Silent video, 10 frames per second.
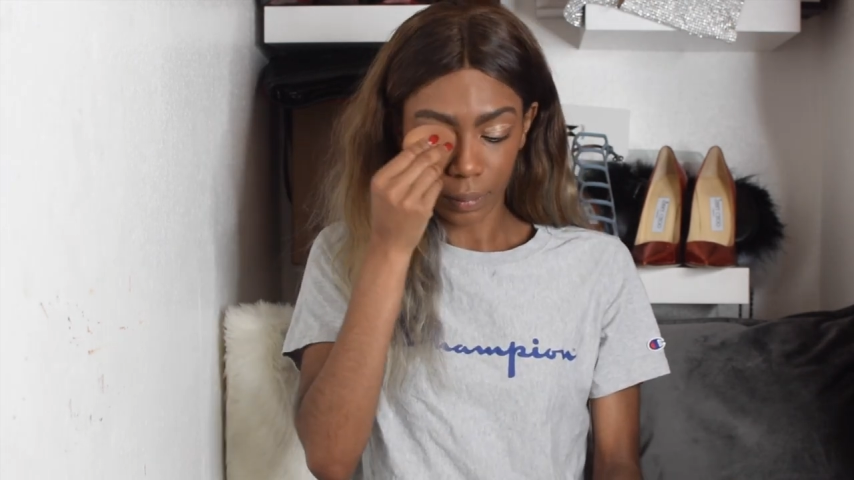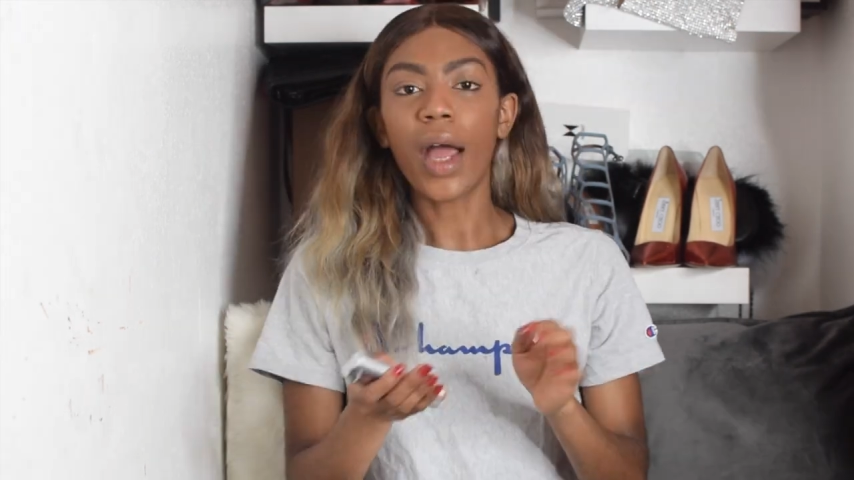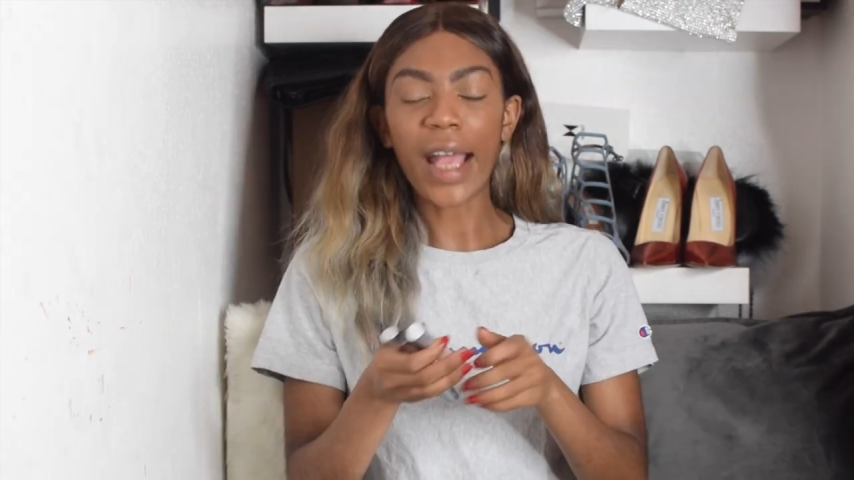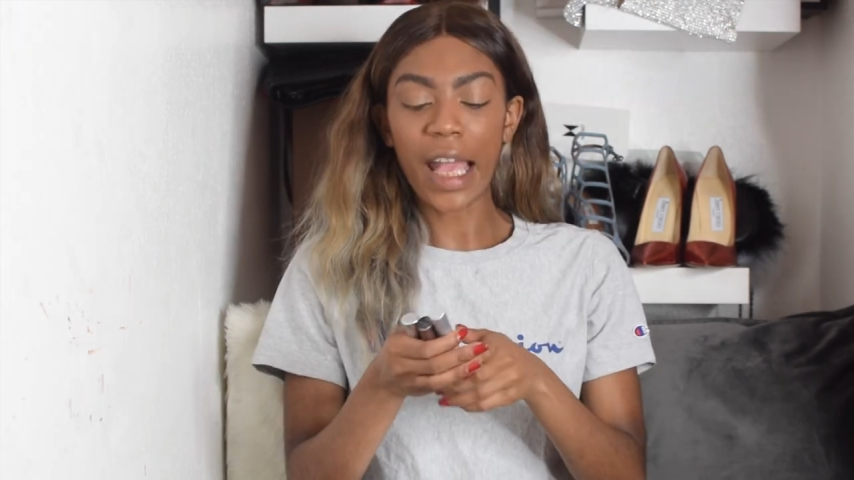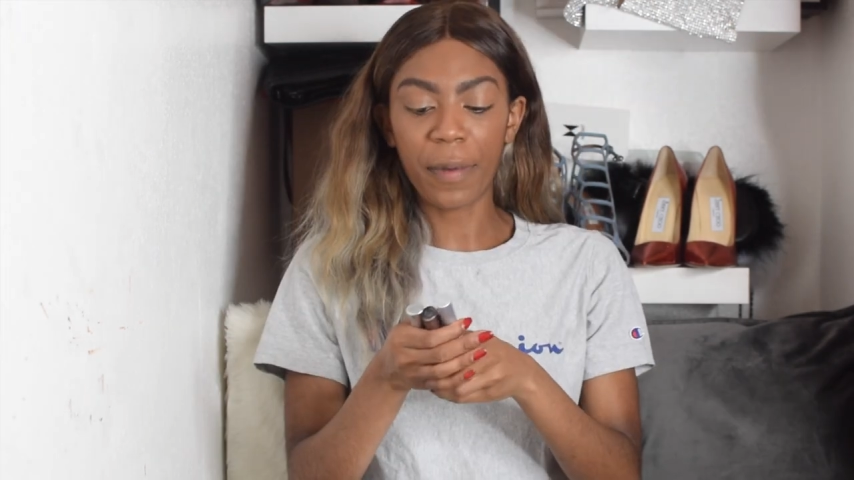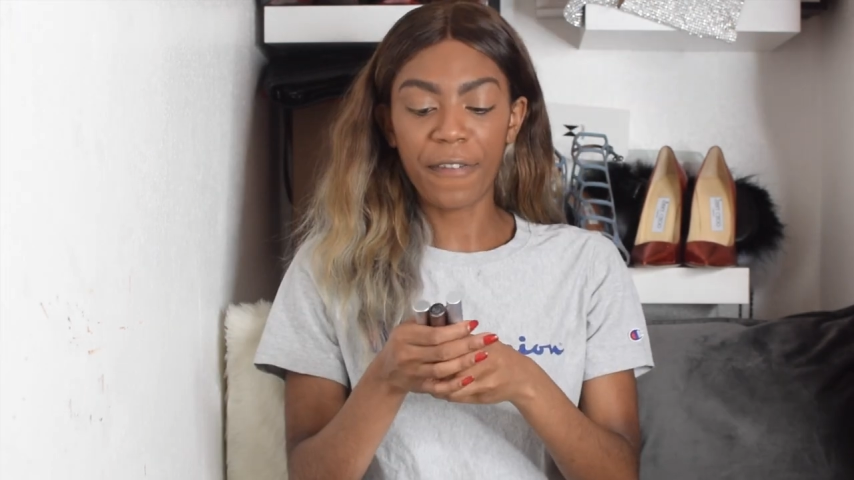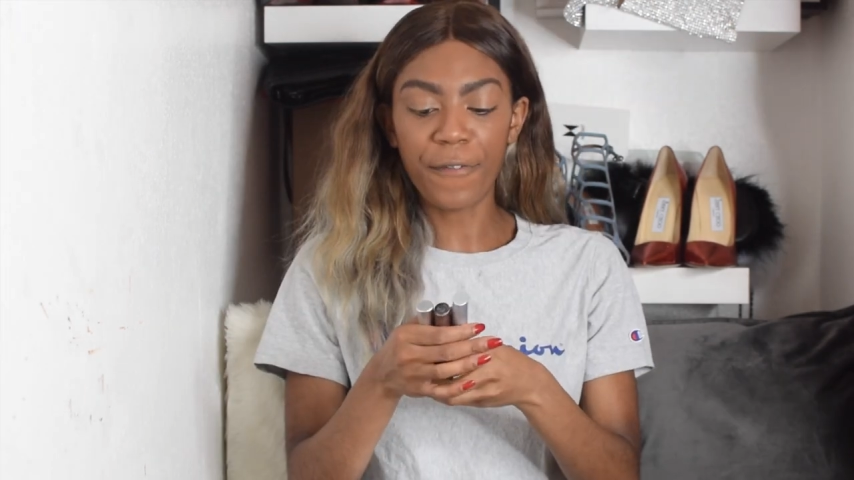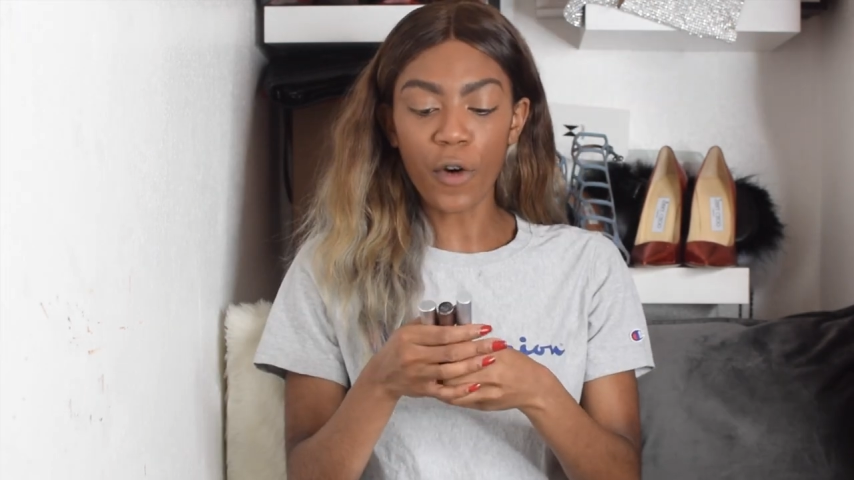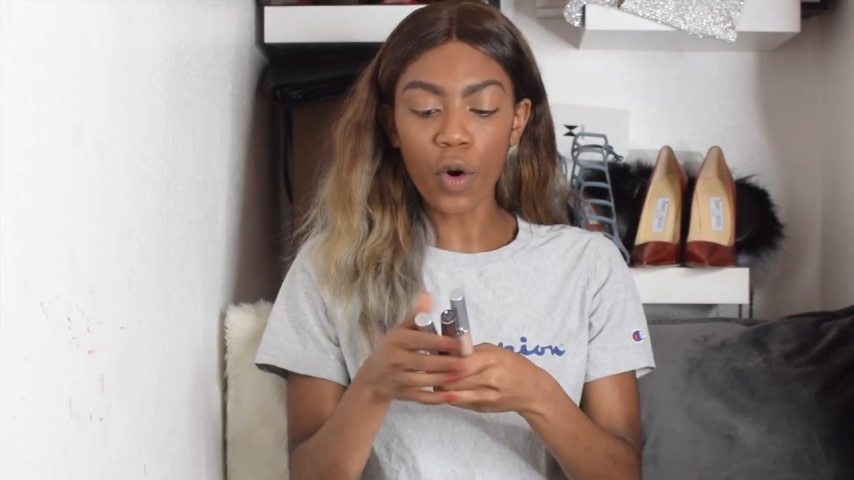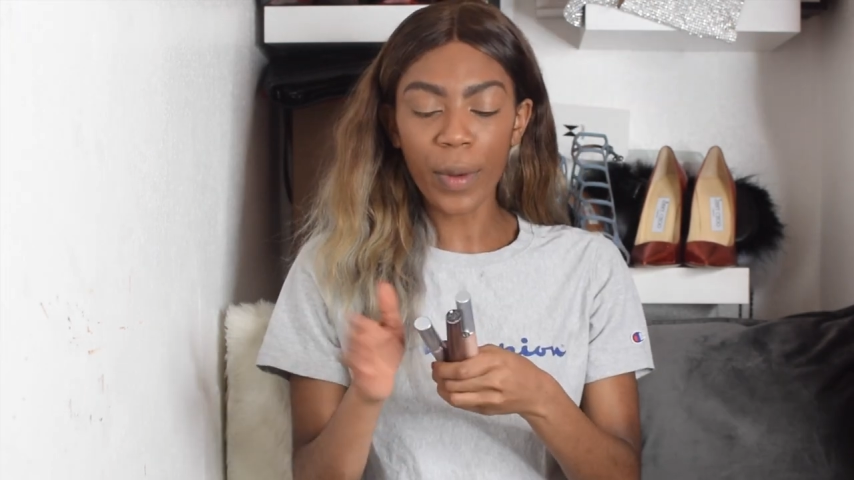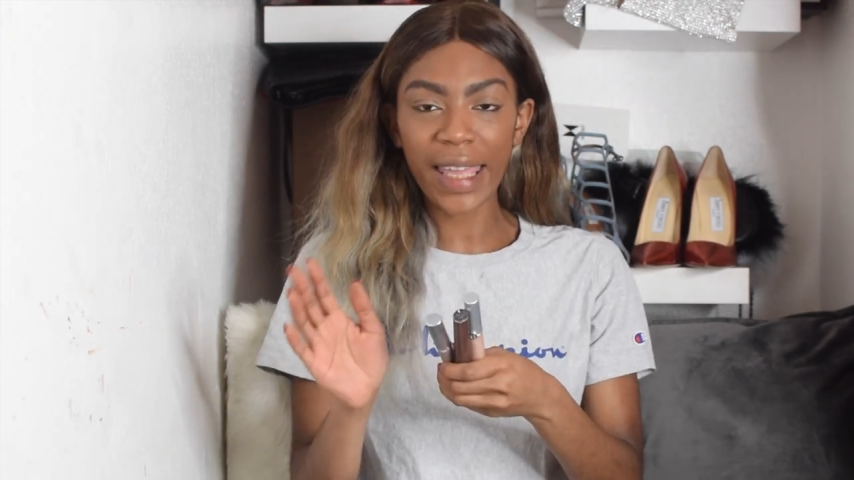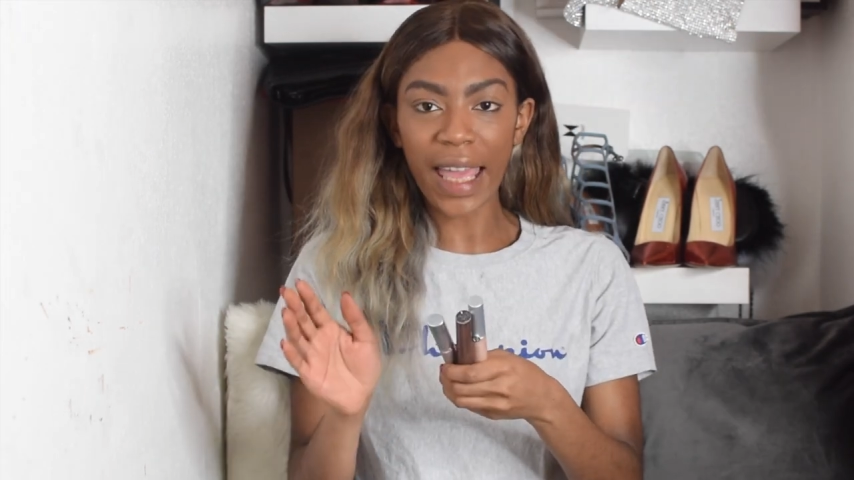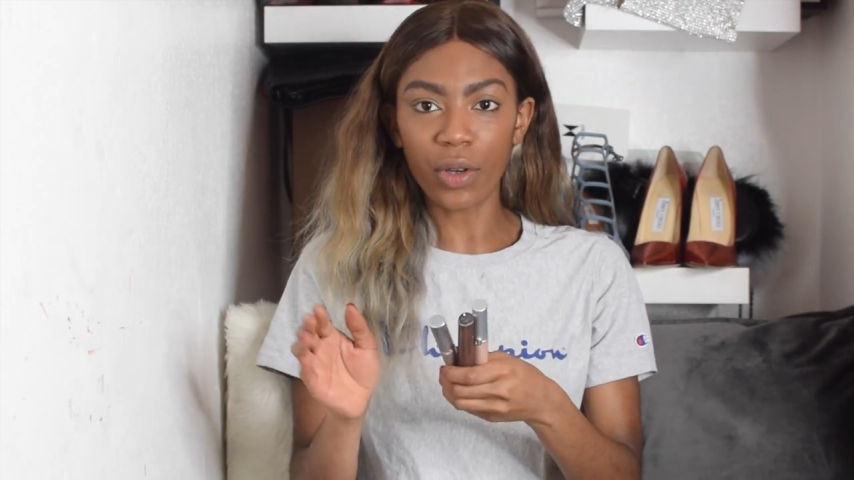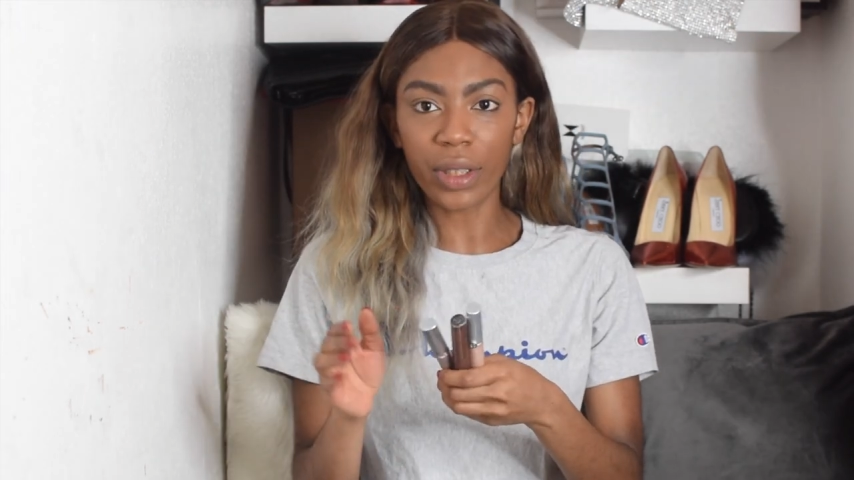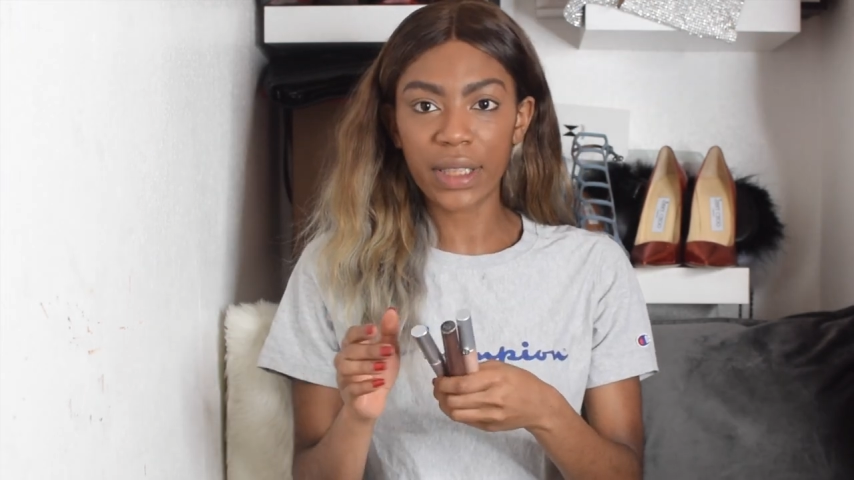Okay, before we
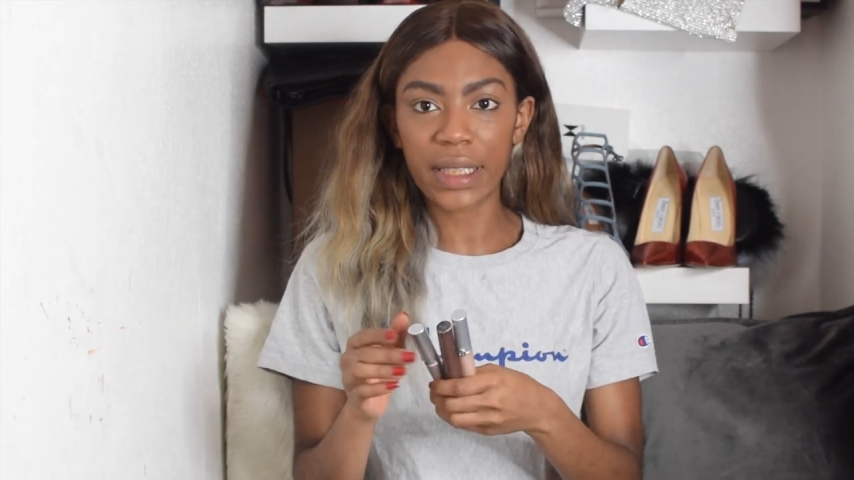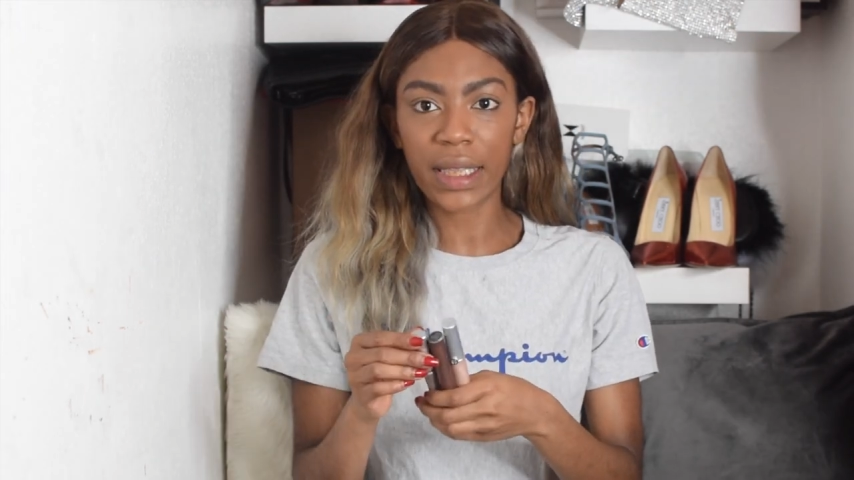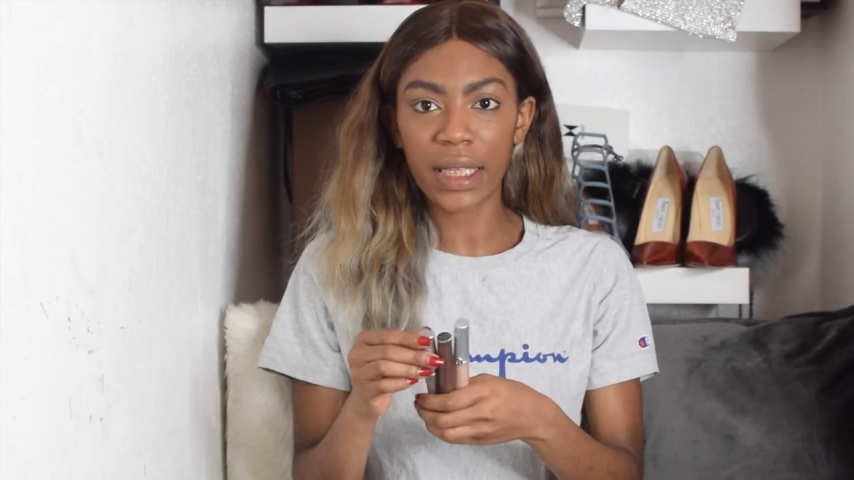get on to